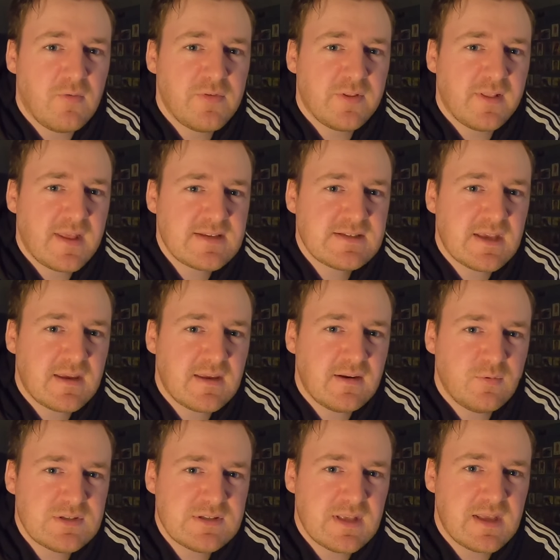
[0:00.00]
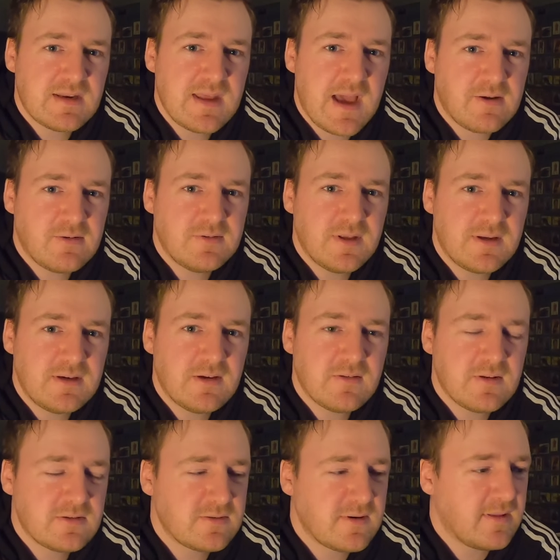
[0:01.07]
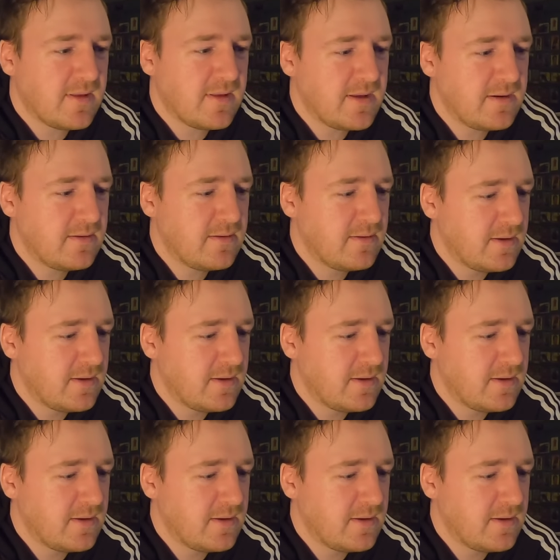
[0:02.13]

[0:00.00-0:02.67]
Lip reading: at the last second once they get tackled, like near the try line.